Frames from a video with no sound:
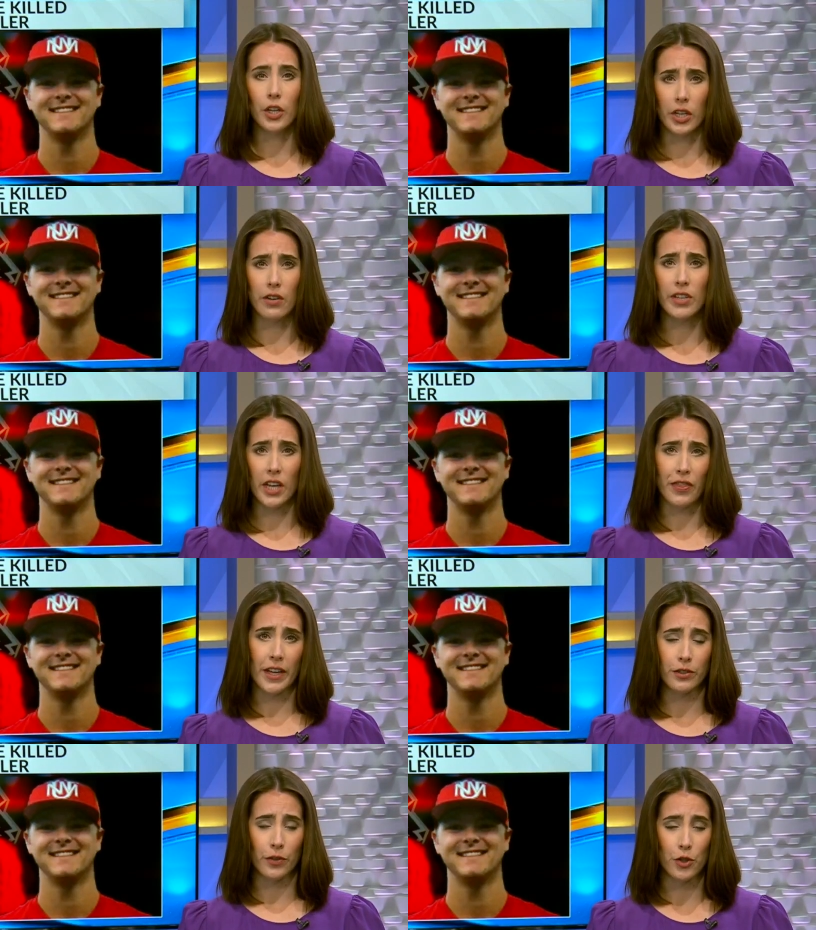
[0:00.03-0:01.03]
Speaker 1: Good evening and
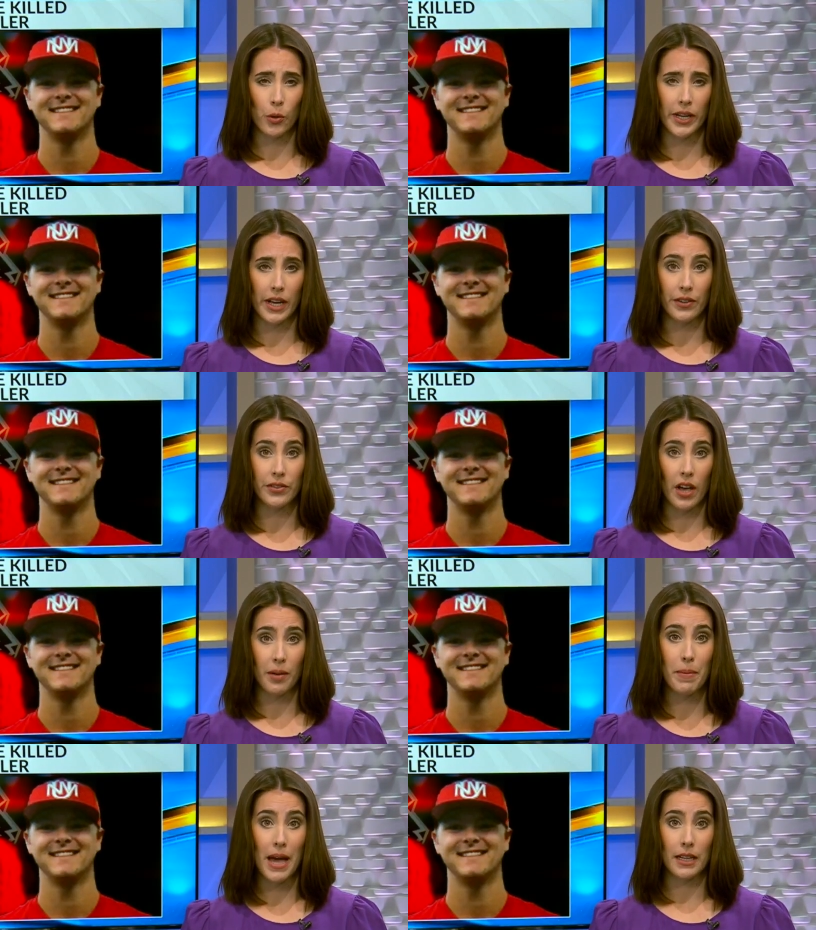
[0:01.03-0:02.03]
thanks for joining us.
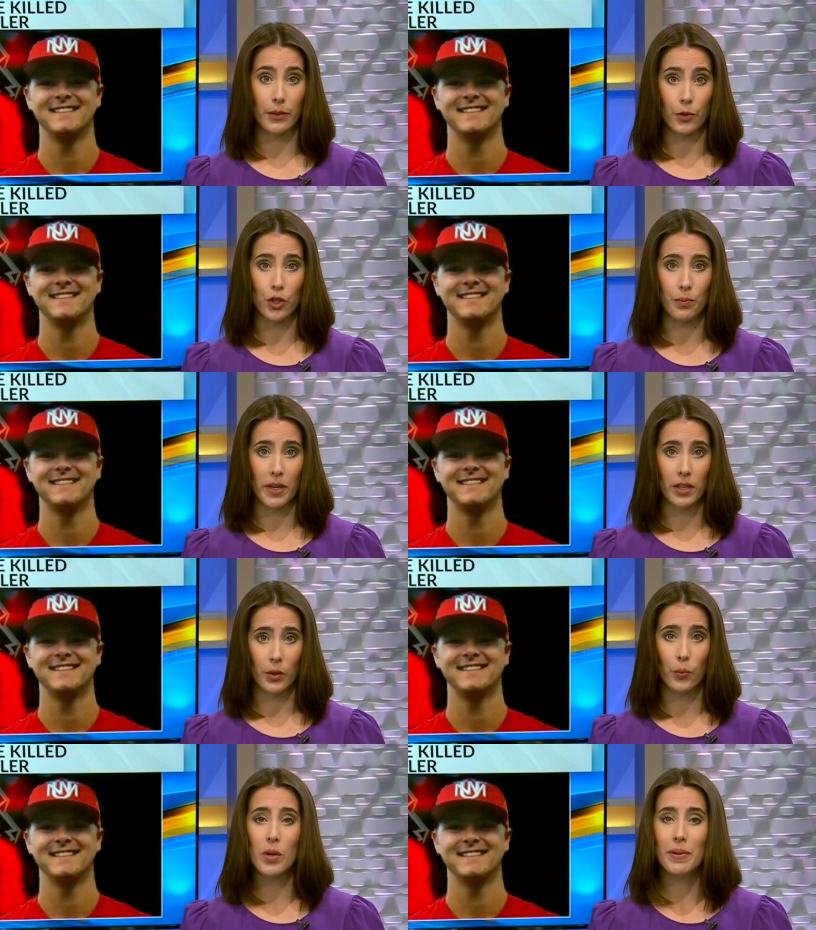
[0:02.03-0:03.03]
I'm Madeline Schmidt.
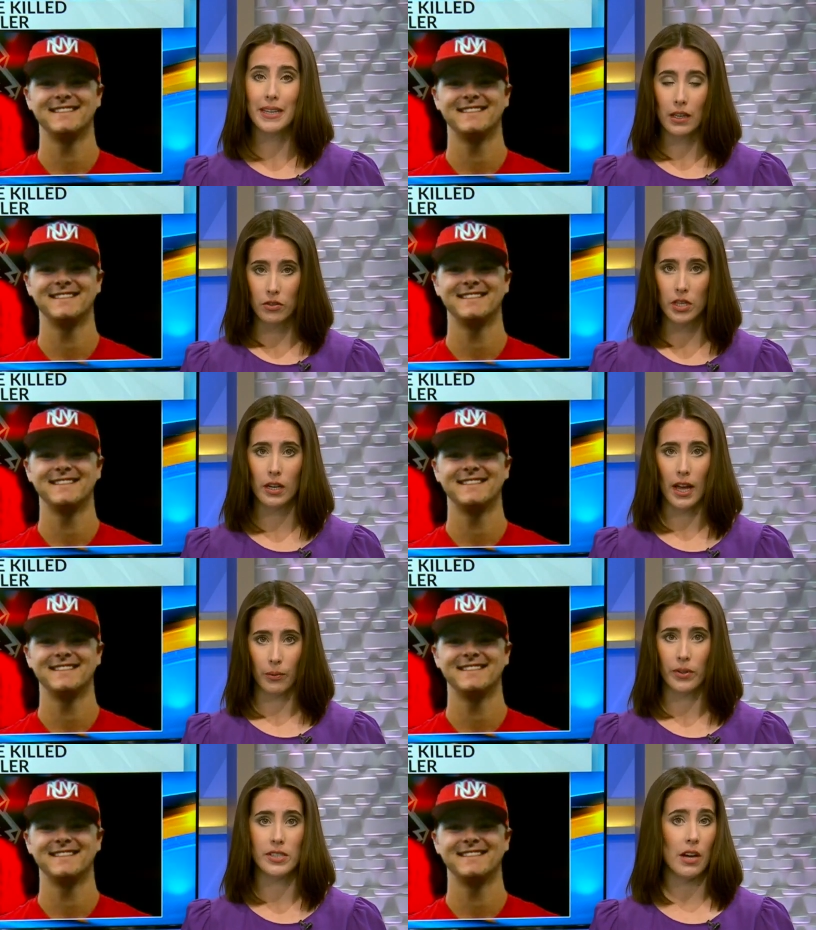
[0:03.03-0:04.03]
We begin
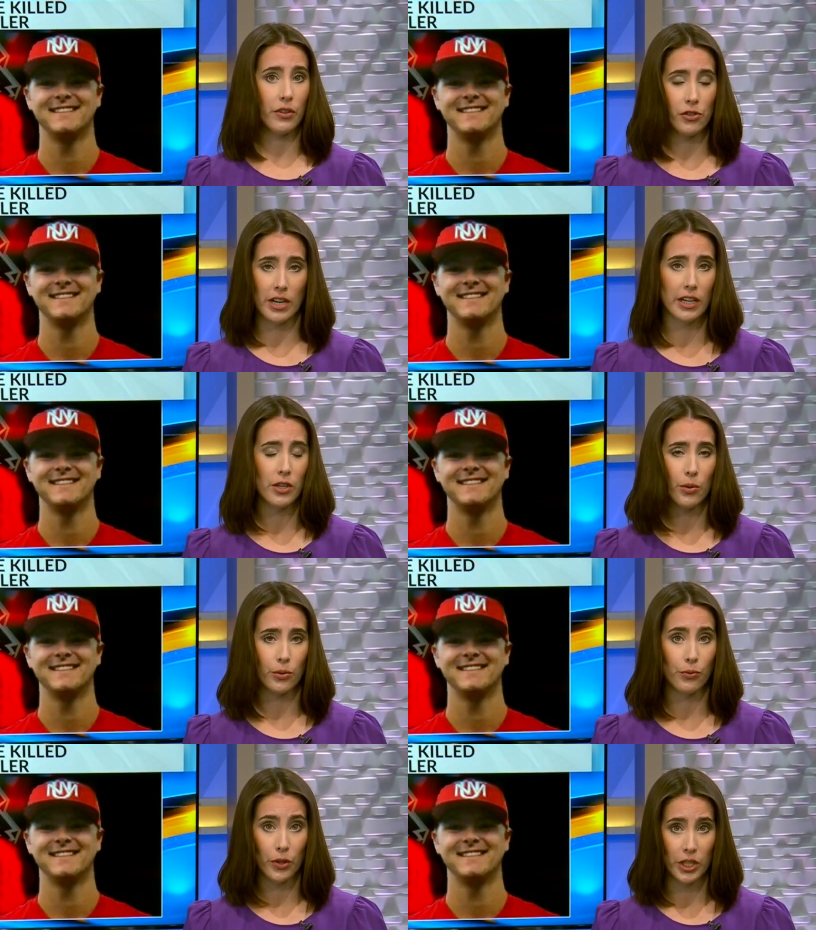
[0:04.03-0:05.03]
tonight with devastating
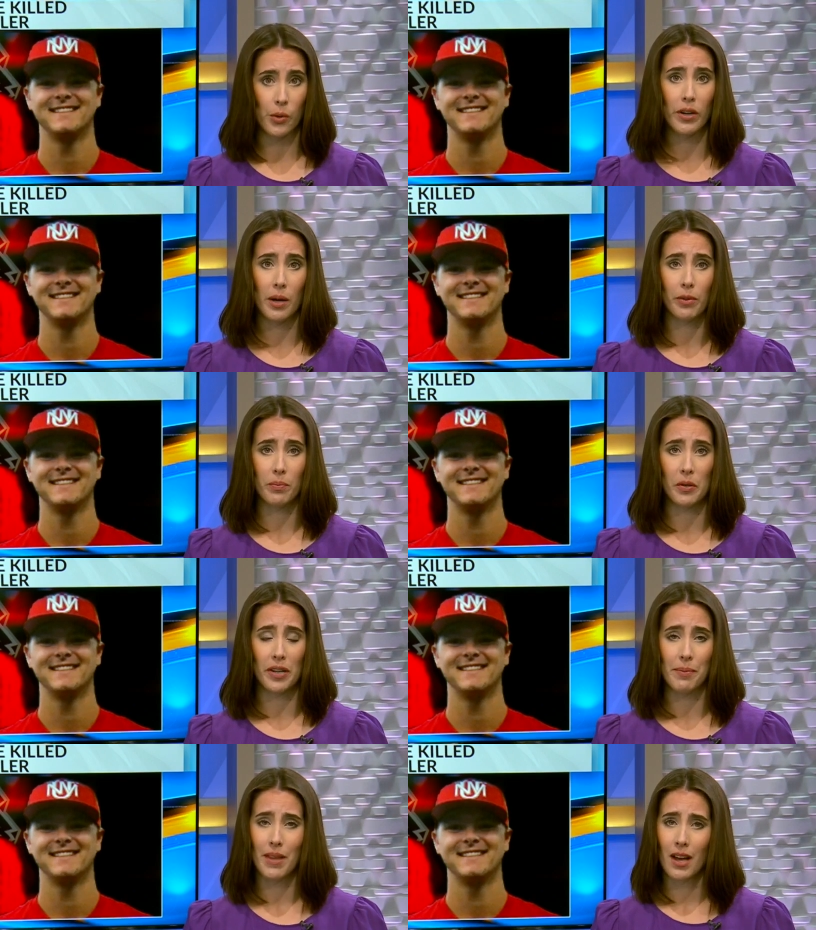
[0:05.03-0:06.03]
news for the UNM
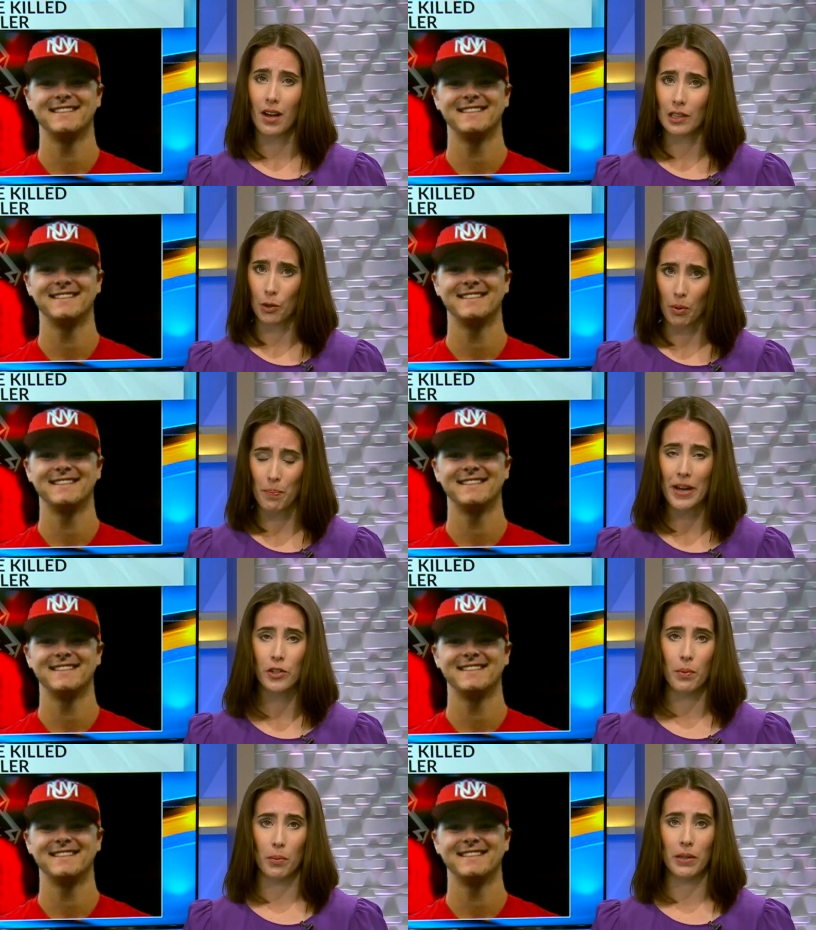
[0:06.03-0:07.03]
community. A Lobo
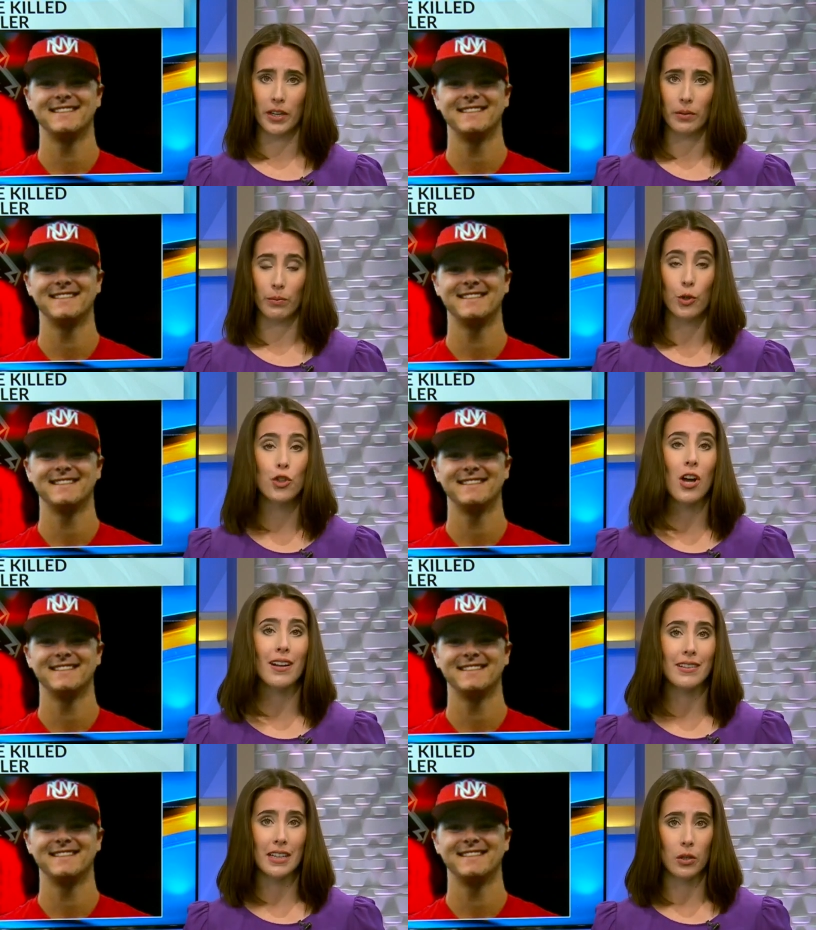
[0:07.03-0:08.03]
baseball player was
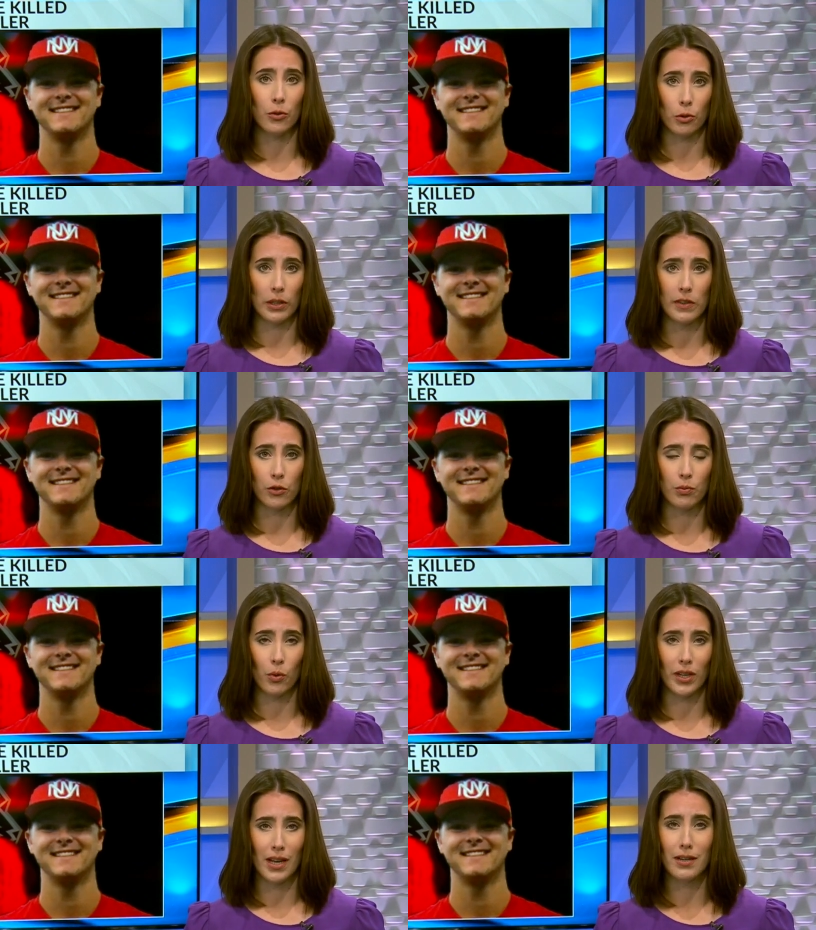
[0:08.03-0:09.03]
shot and killed early this
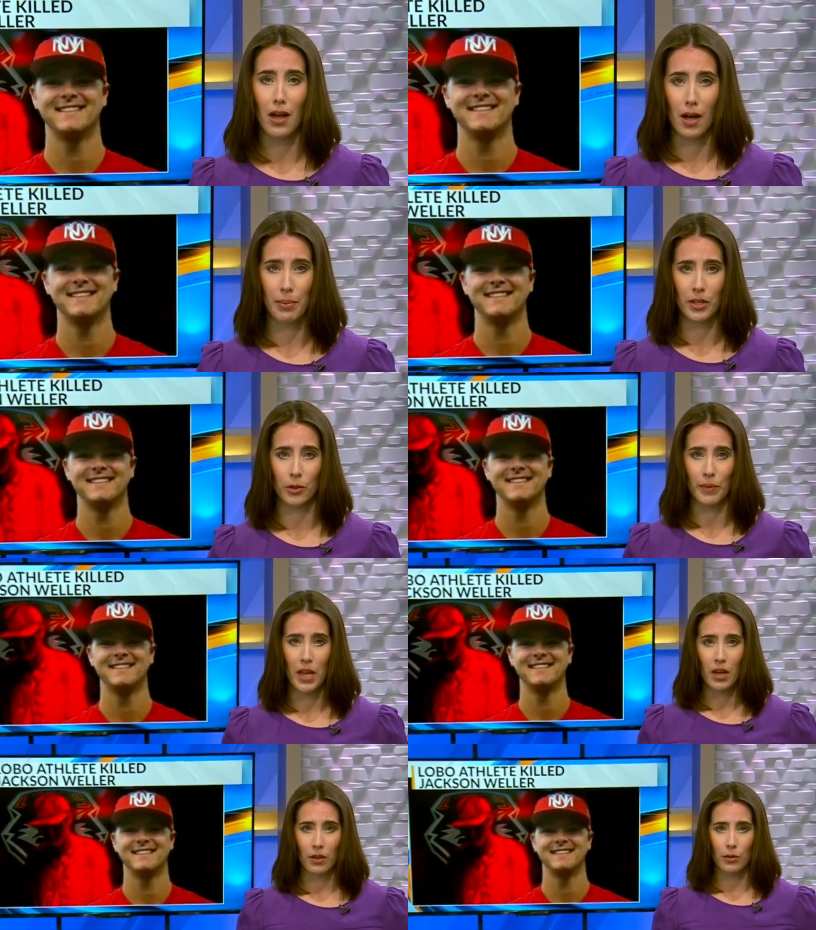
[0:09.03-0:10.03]
morning in Nob Hill.
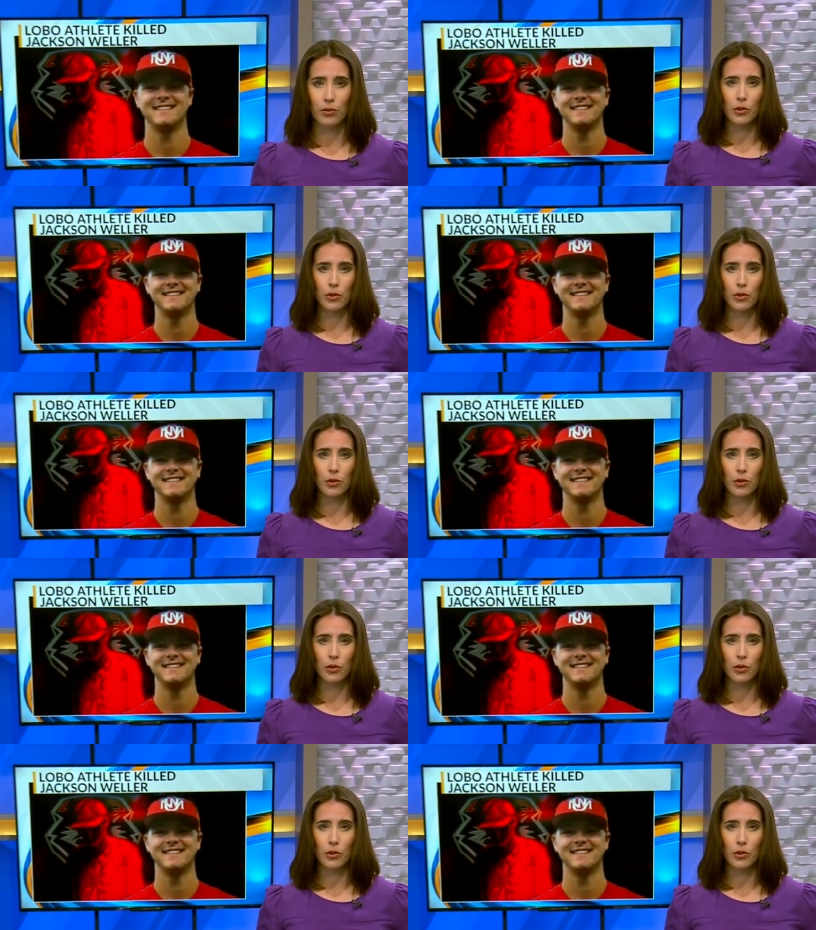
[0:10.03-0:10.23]
News